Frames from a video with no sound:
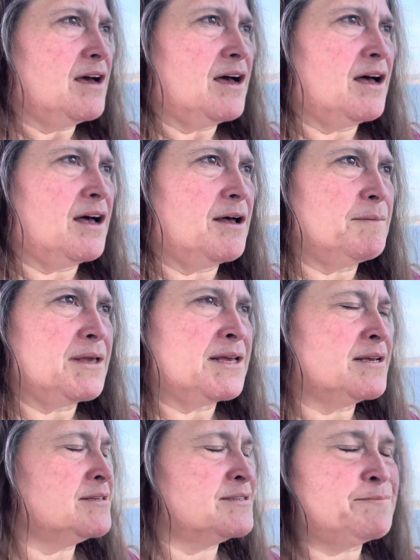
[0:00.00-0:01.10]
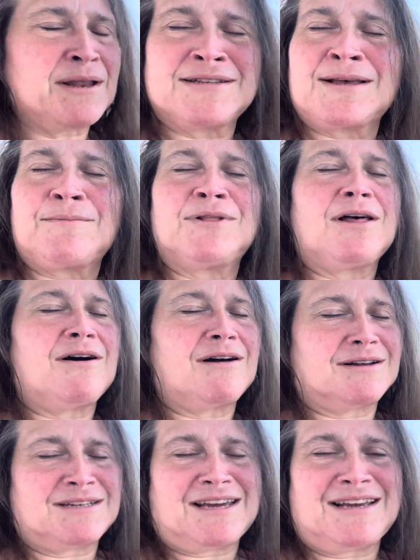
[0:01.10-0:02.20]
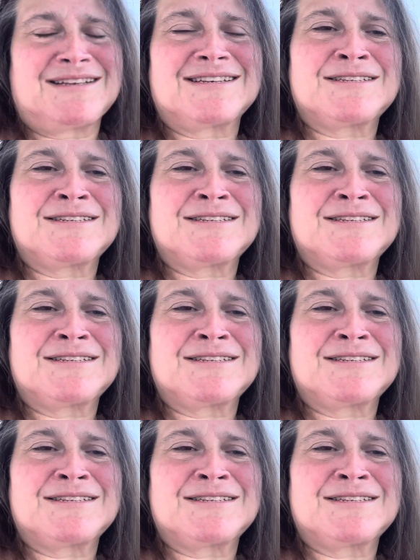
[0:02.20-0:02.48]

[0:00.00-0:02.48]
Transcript: Um, it's been some long days.